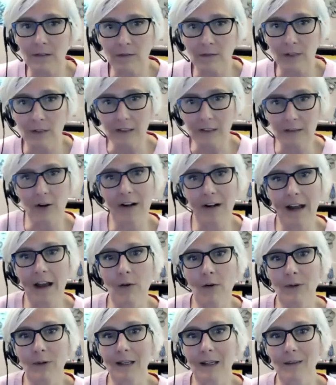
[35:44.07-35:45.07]
Let's start
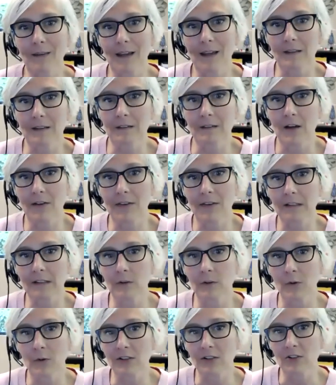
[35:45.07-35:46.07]
out with, I saw this
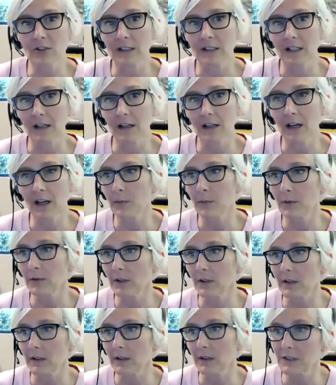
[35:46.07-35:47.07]
question in a
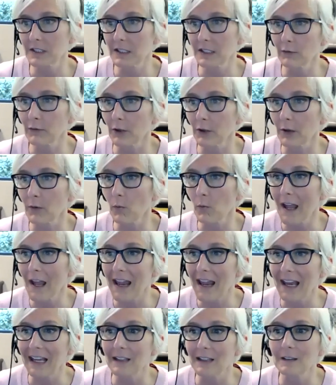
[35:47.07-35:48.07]
couple of different
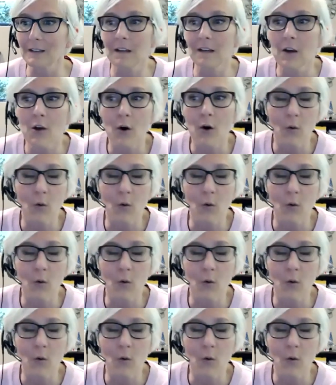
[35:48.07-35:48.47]
ways.